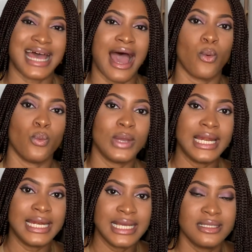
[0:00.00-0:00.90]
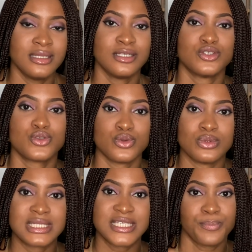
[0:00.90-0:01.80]
are willing to
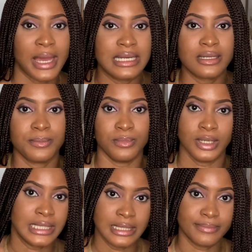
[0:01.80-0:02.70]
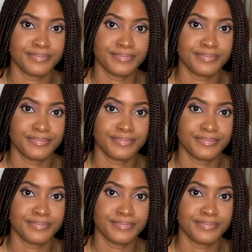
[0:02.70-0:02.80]
spend money.